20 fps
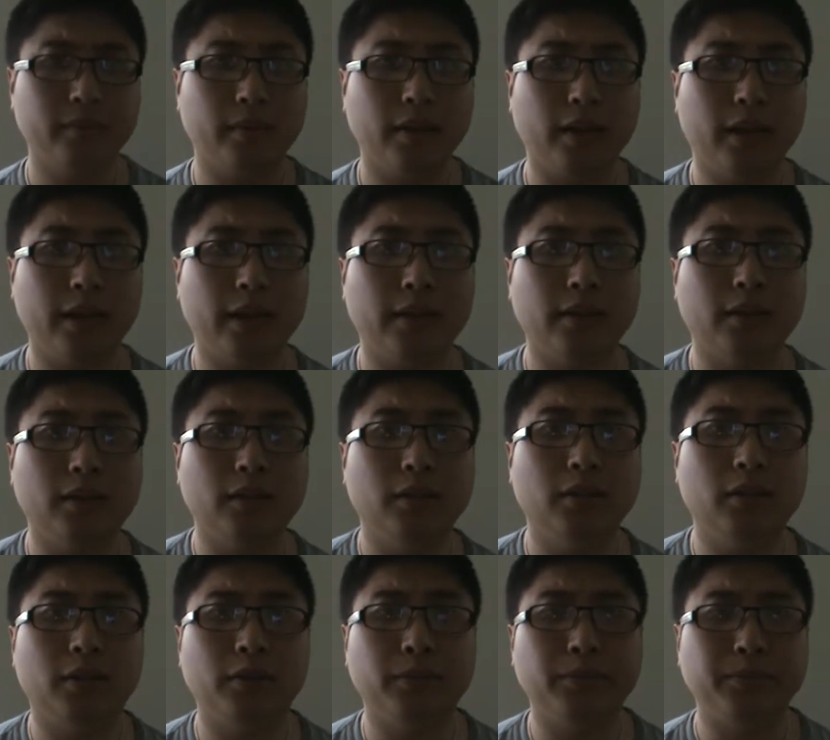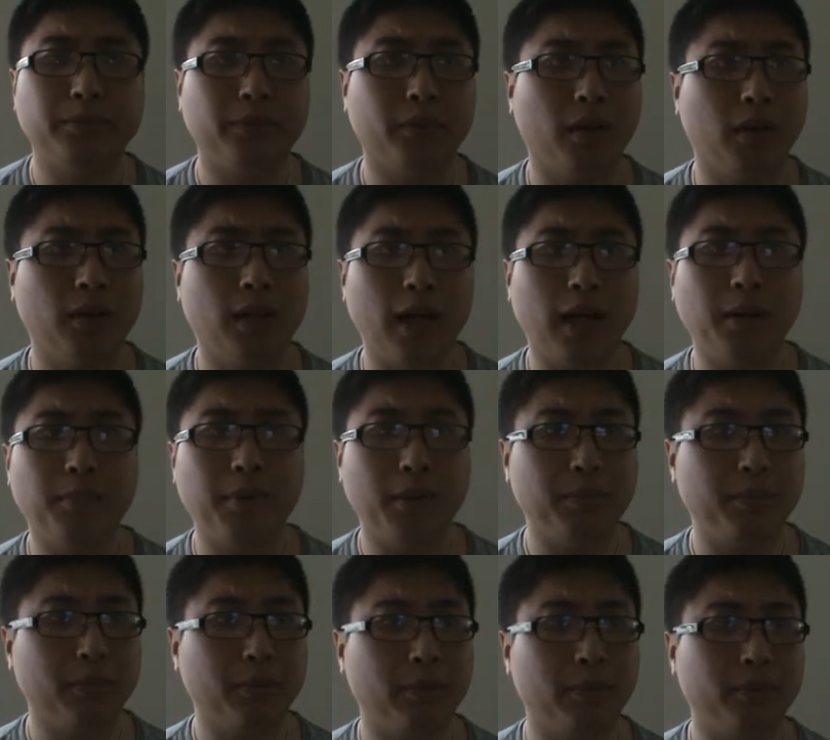And a lot of
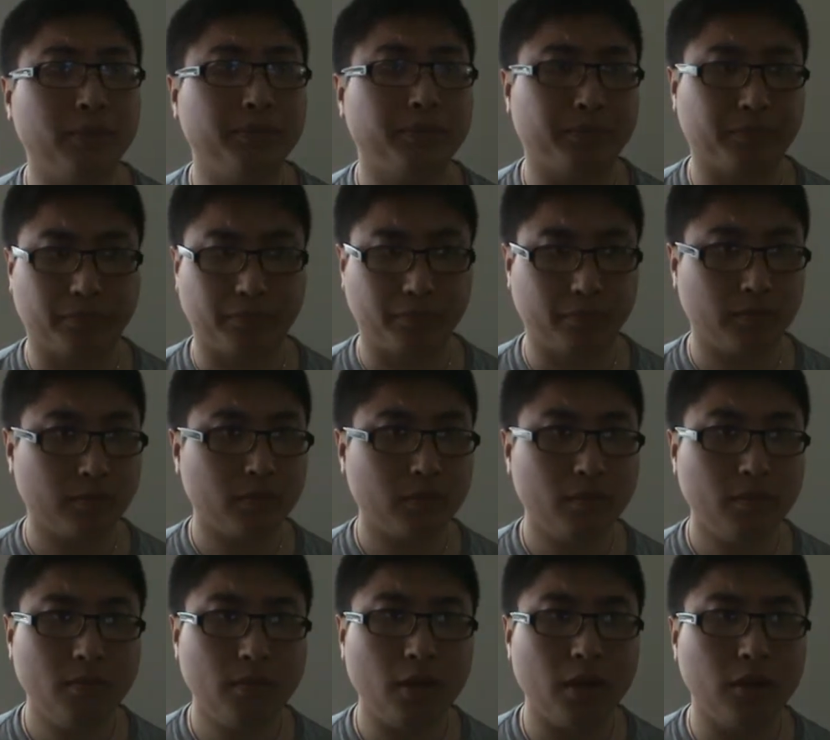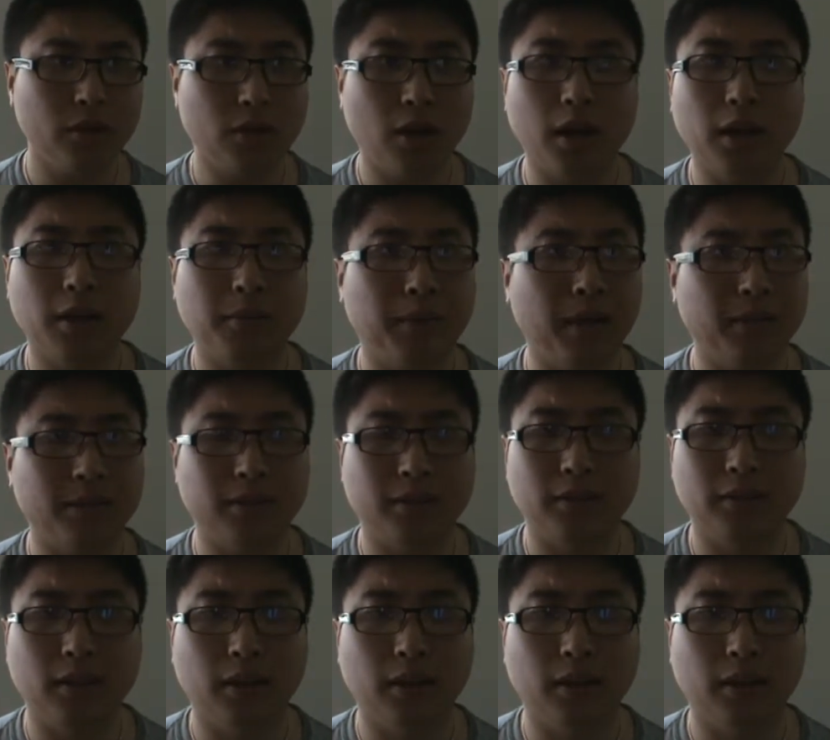people talk about